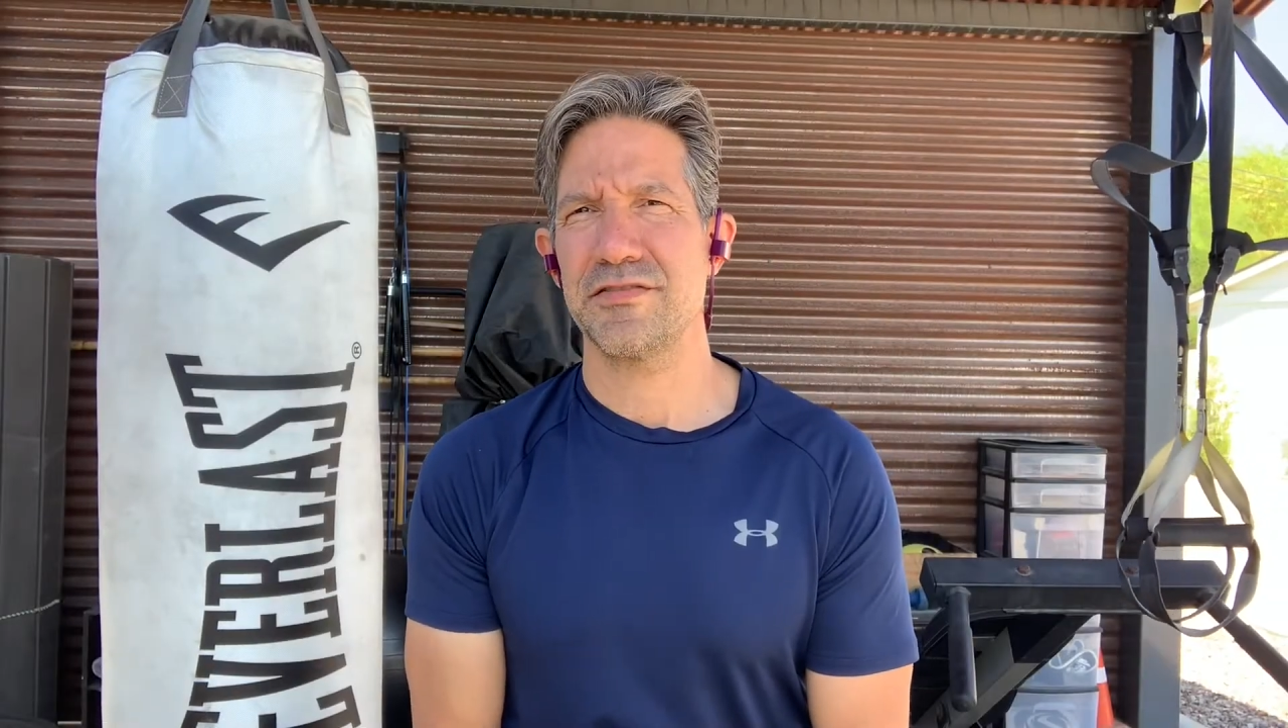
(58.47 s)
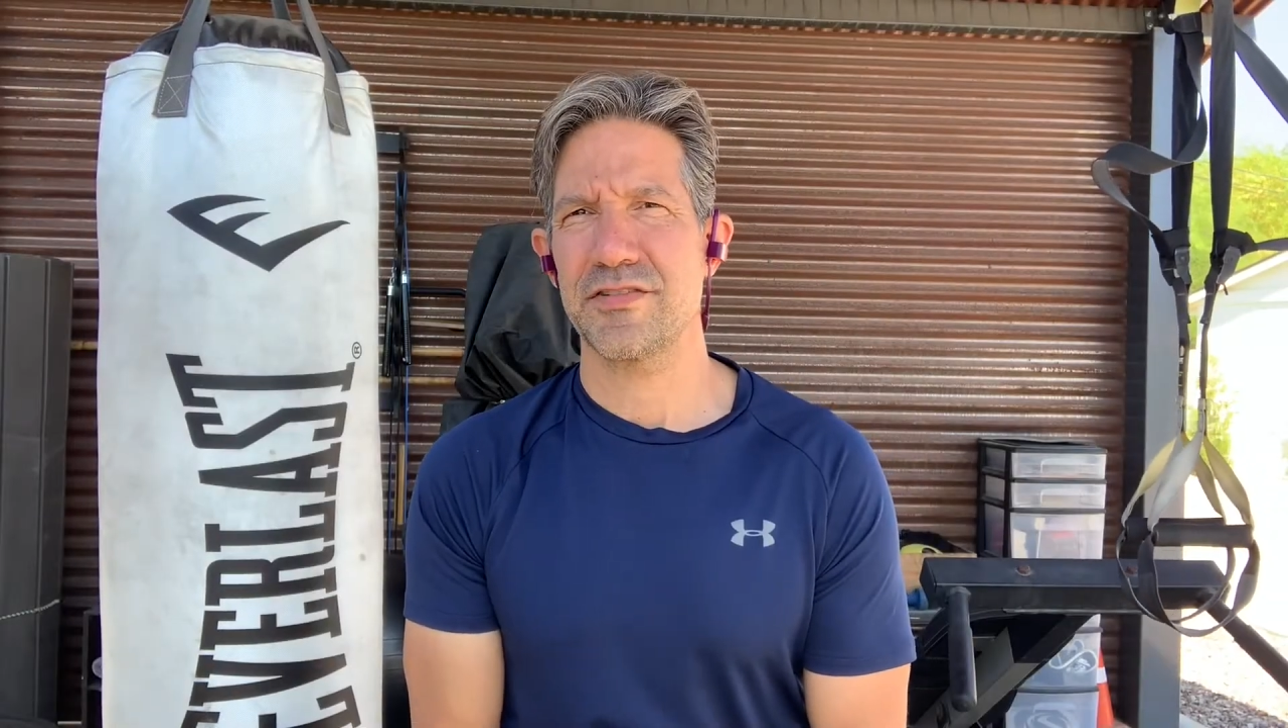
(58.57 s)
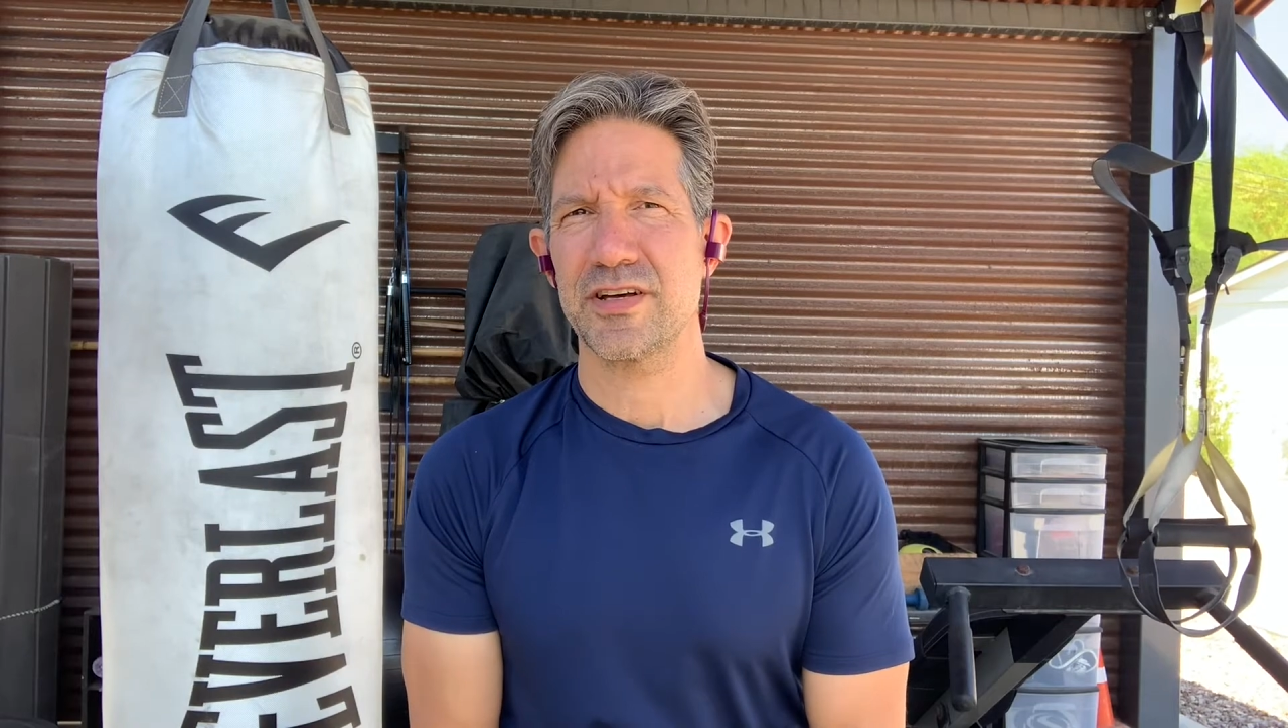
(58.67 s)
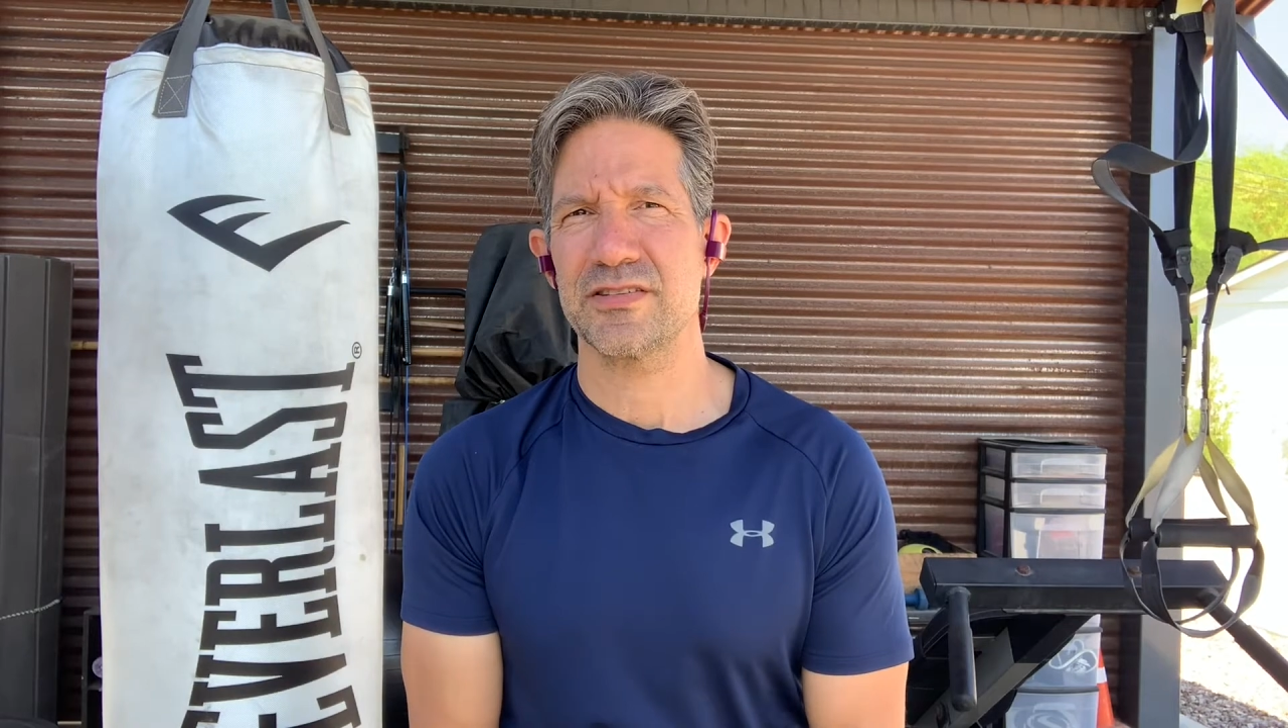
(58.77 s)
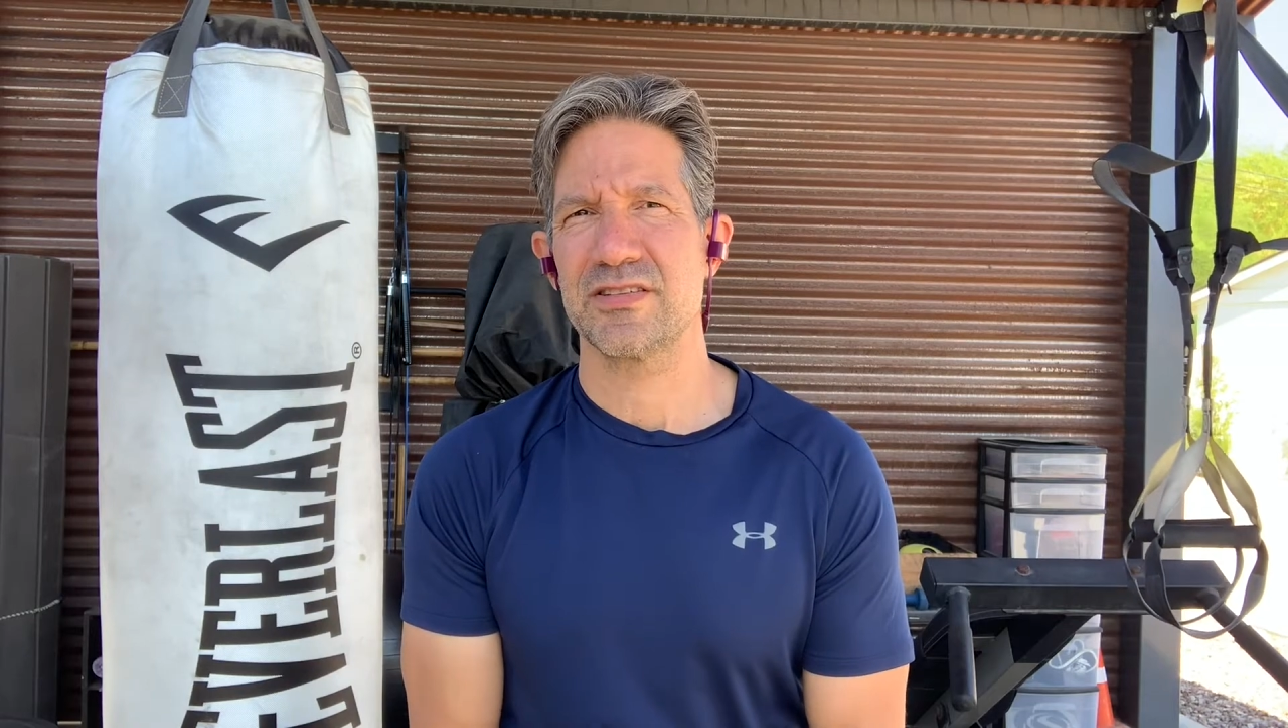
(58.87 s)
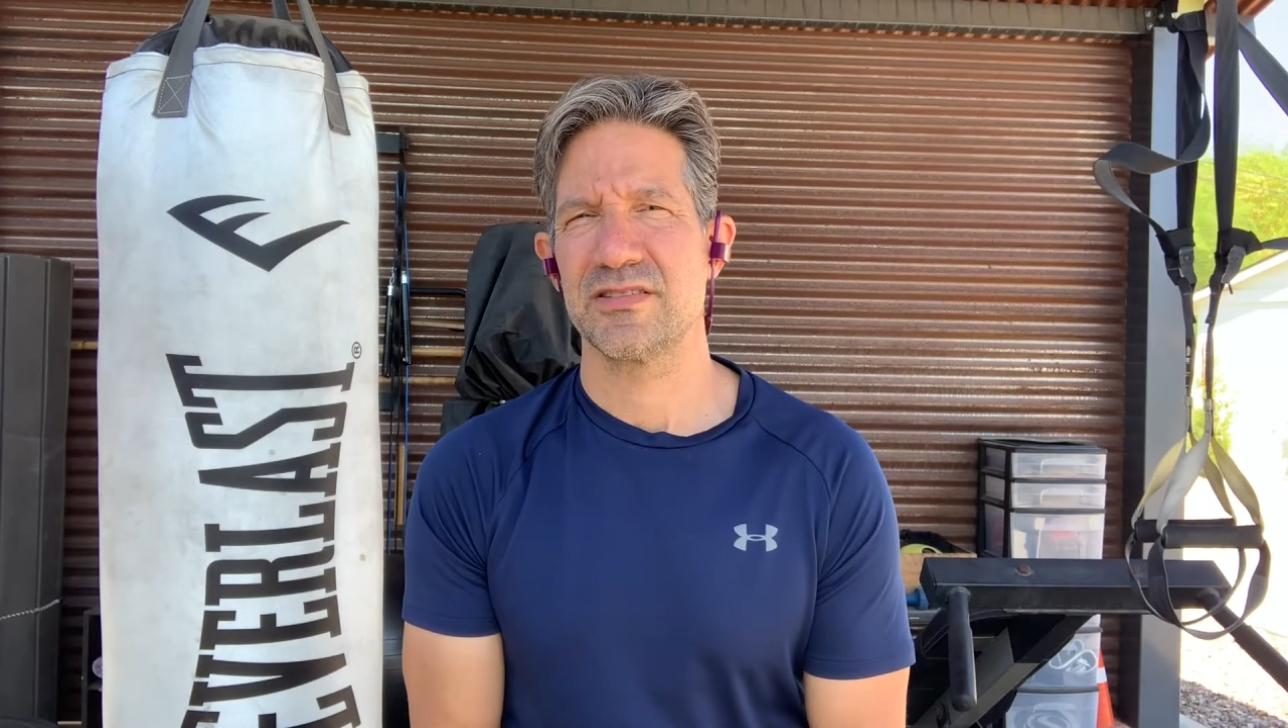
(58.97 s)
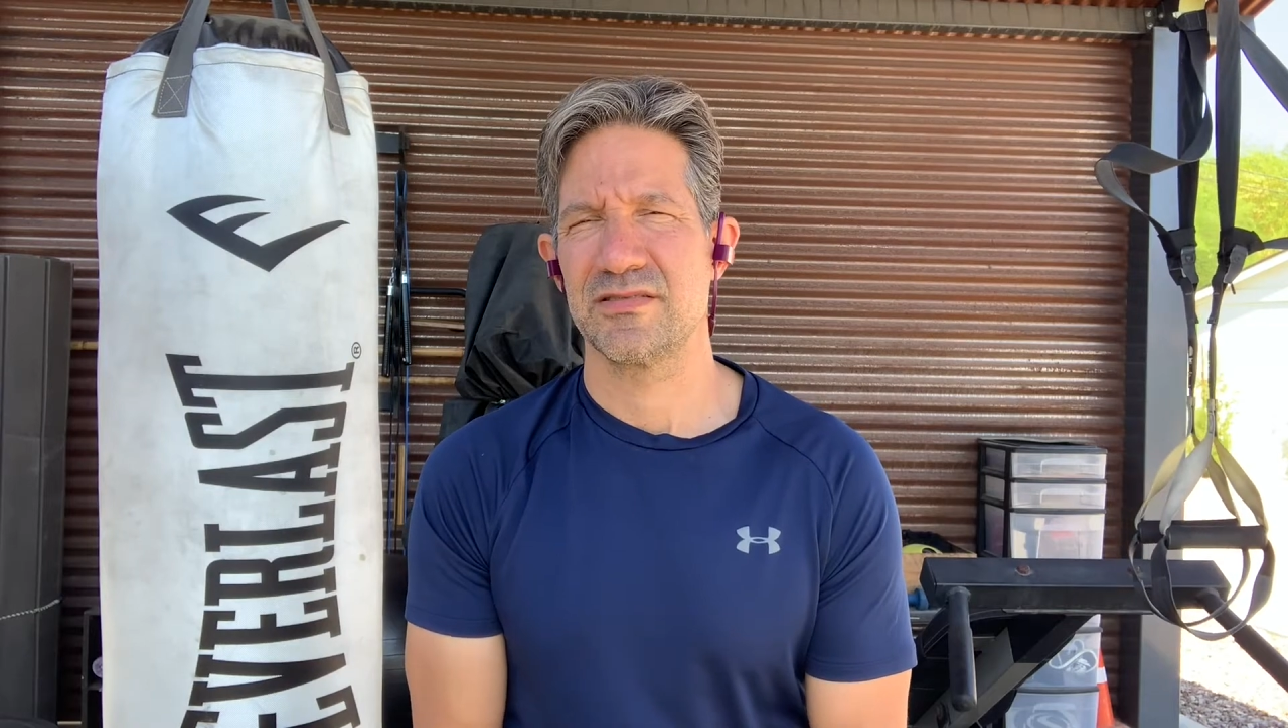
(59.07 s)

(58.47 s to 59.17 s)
Fit?